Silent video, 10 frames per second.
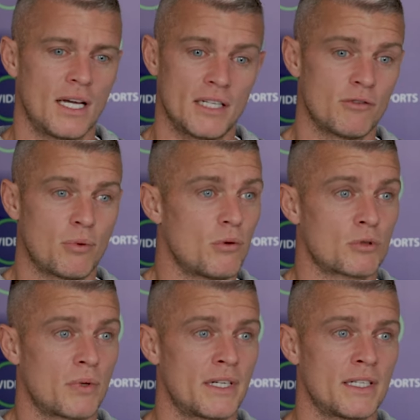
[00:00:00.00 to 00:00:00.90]
and Liverpool
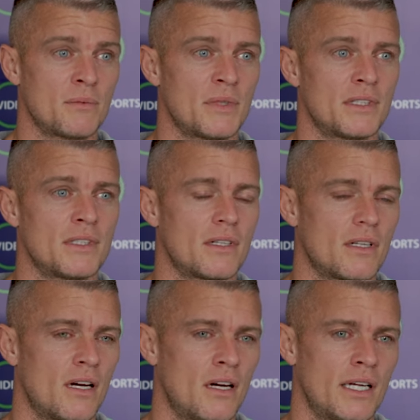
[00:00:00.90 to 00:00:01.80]
was one of them, and
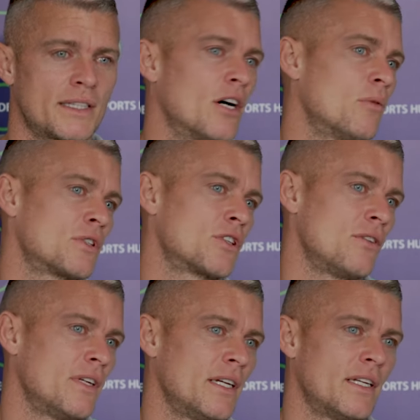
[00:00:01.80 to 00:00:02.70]
I had that
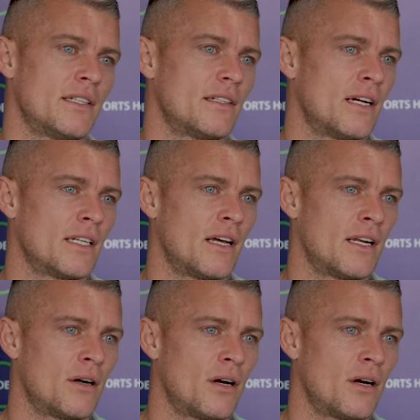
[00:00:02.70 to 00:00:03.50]
opportunity, and I